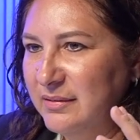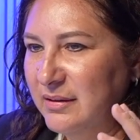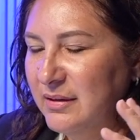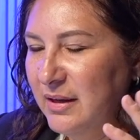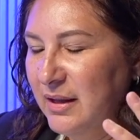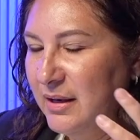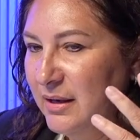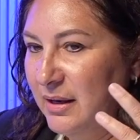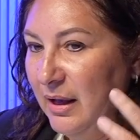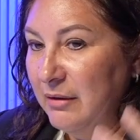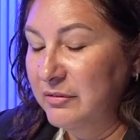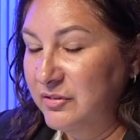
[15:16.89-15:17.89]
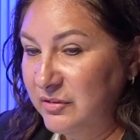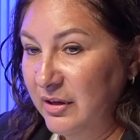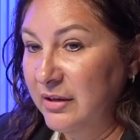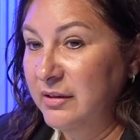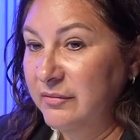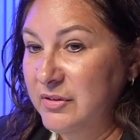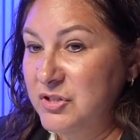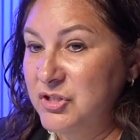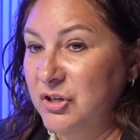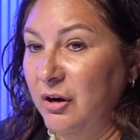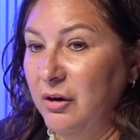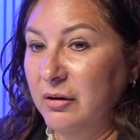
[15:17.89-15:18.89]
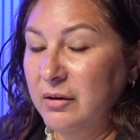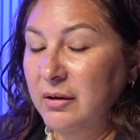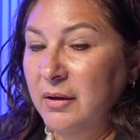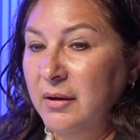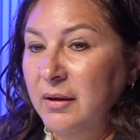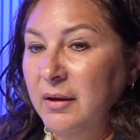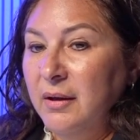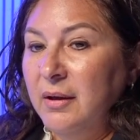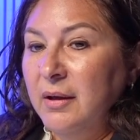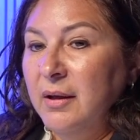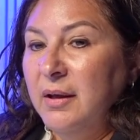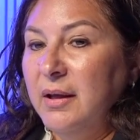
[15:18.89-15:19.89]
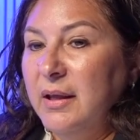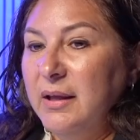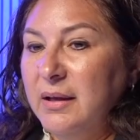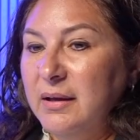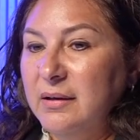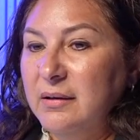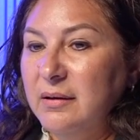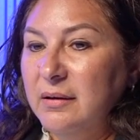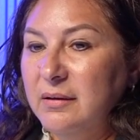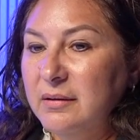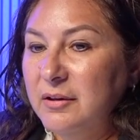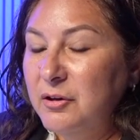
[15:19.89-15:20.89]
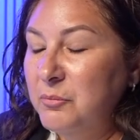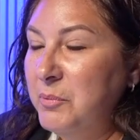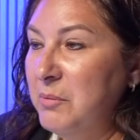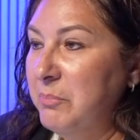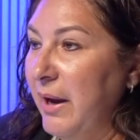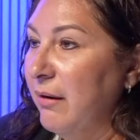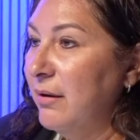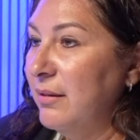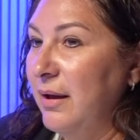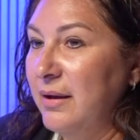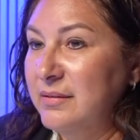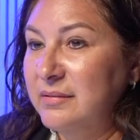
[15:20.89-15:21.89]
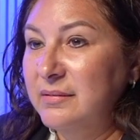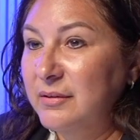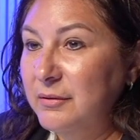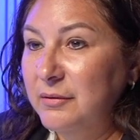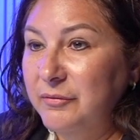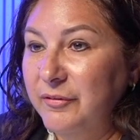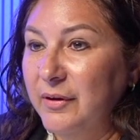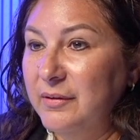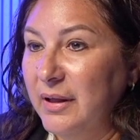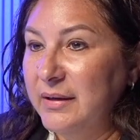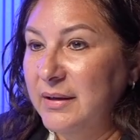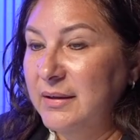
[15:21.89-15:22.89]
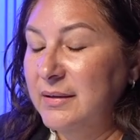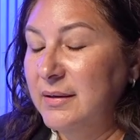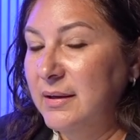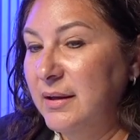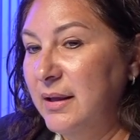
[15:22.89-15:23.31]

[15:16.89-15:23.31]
And I was kind of in shock and a little bit paralyzed too. It felt like it.